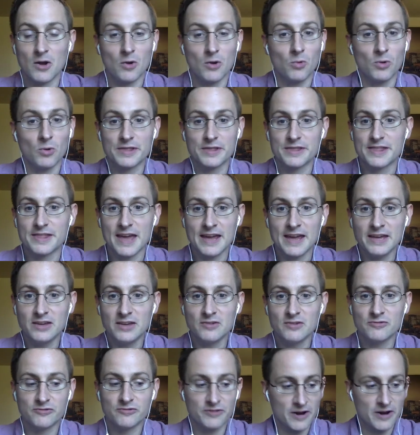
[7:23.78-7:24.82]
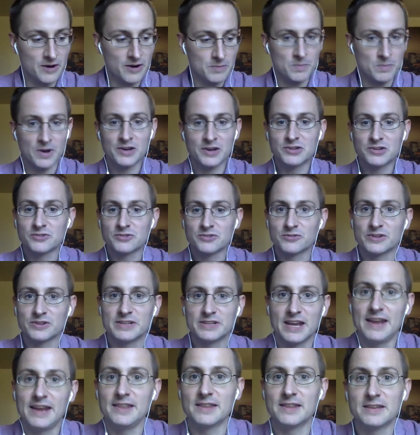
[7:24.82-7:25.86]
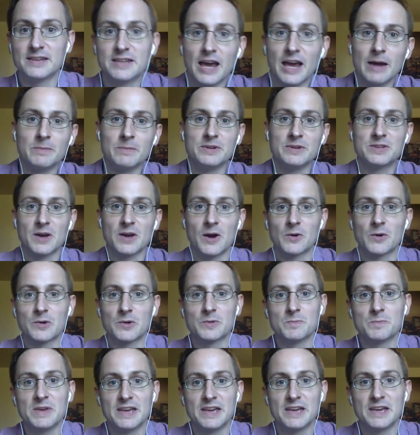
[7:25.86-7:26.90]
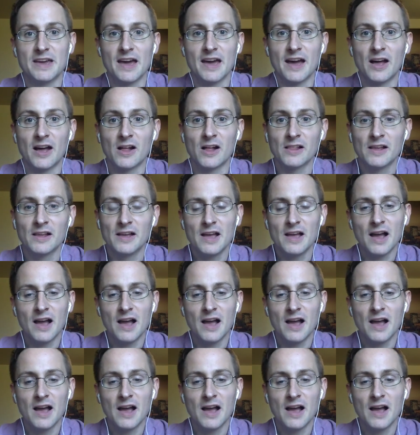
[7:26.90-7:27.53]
Well, thank you very much for taking the time to talk with me, Gal.